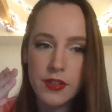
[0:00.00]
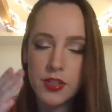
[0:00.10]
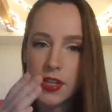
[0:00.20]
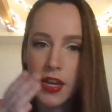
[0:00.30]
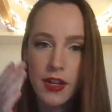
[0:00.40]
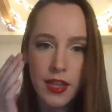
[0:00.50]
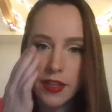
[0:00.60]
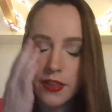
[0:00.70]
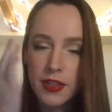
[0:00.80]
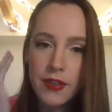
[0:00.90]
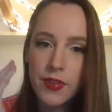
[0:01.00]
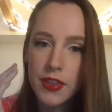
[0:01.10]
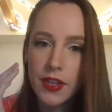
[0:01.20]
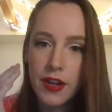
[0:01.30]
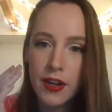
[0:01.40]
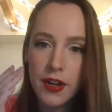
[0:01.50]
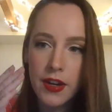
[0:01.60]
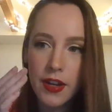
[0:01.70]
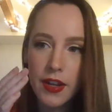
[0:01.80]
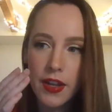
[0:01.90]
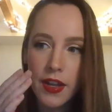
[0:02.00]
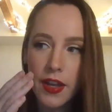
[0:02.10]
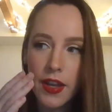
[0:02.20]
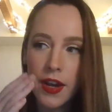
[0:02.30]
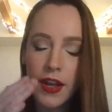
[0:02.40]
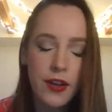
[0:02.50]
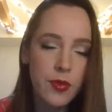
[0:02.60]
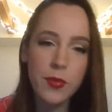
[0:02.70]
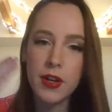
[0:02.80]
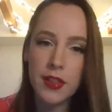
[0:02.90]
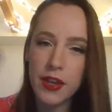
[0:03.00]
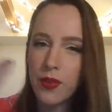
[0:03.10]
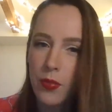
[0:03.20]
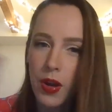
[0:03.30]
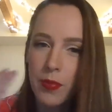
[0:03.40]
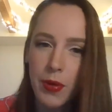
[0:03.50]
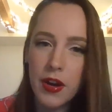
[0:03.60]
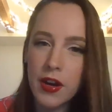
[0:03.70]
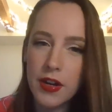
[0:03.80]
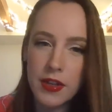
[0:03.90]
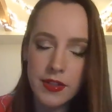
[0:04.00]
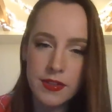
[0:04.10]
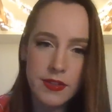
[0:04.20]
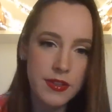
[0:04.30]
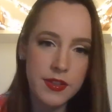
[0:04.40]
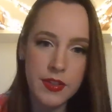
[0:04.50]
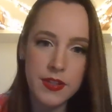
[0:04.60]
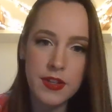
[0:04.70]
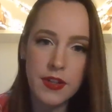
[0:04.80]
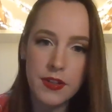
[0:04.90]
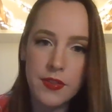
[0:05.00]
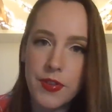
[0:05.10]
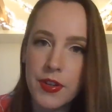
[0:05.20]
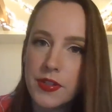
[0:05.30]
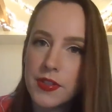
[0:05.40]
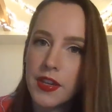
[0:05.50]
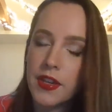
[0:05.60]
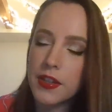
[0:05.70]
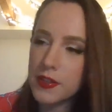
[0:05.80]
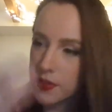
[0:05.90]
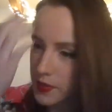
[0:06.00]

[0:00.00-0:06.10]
just kind of like leave it there. And I didn't want to like rub hard because, that's not good for your skin.